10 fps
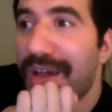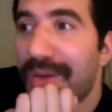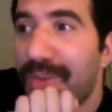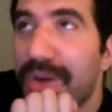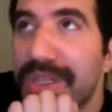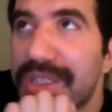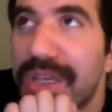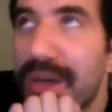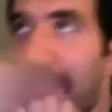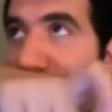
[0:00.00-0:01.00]
What is
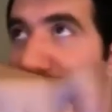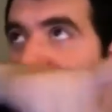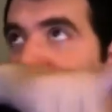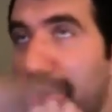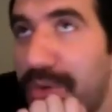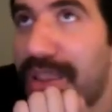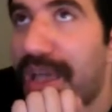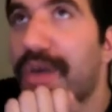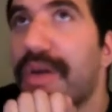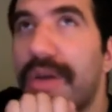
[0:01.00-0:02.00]
the and then and then doing
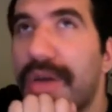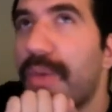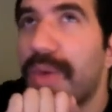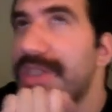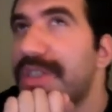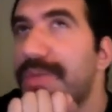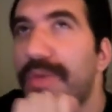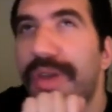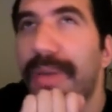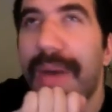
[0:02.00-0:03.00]
that, going okay, what is this
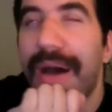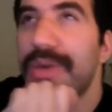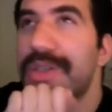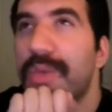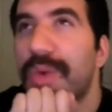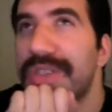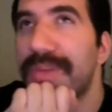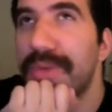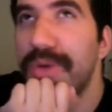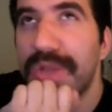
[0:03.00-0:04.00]
movie about? What is
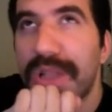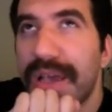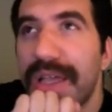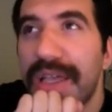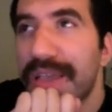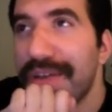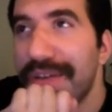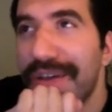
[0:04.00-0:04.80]
the mood like?